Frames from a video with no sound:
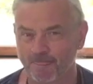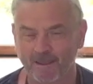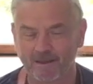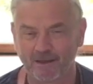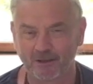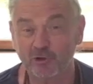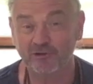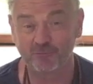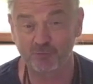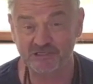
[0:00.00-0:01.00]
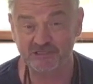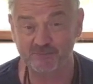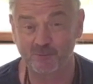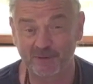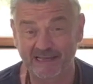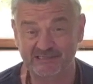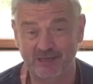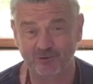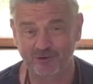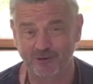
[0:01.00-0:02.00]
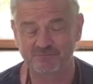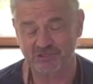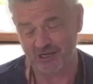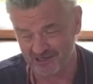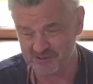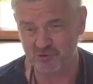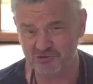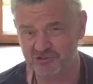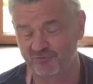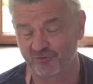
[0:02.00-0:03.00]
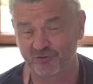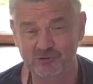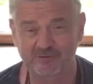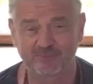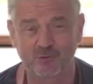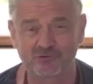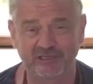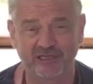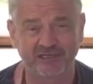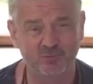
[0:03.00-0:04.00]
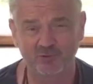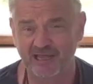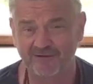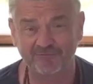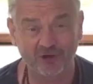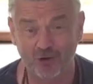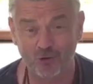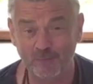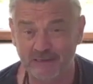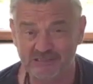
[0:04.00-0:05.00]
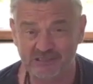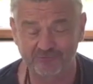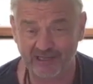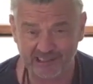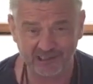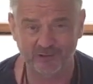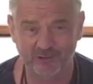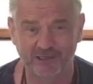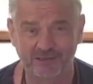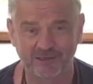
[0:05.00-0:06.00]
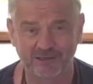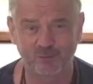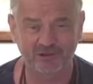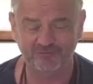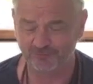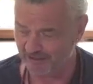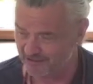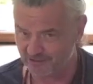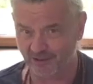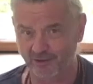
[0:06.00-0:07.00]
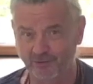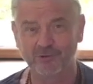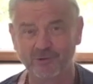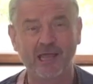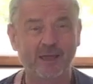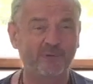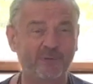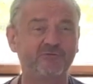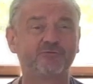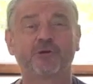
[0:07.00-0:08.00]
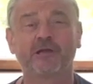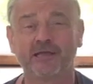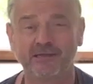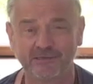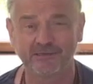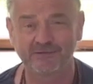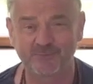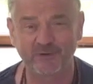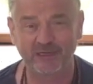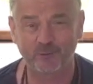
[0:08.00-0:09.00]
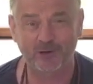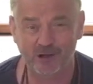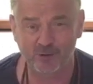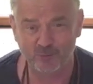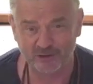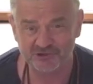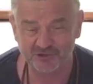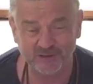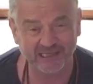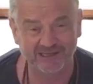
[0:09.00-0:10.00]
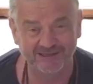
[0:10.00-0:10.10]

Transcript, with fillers: uh, looking for principle based outcomes. I want to feel supported. I don't want to have to hold myself anywhere. I want to let go and be free to be where I wish to be.